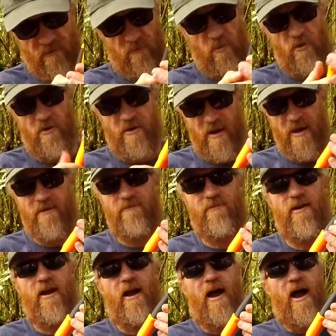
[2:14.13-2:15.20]
of a Mora knife,
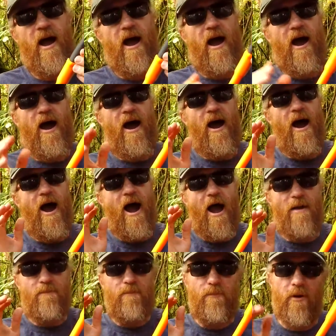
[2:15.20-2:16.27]

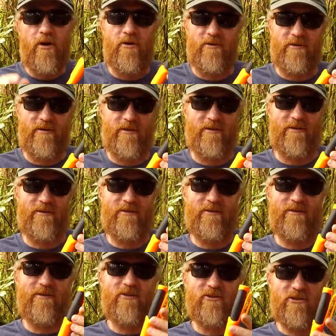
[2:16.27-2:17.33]
I burnt
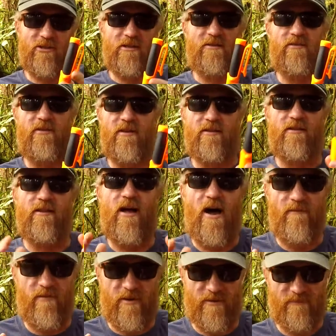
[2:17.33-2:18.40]
the sheath in
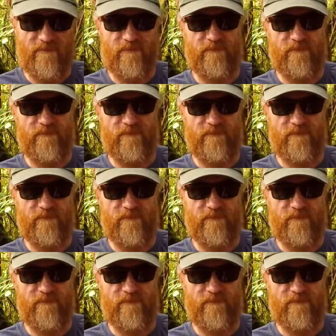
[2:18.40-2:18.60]
lava.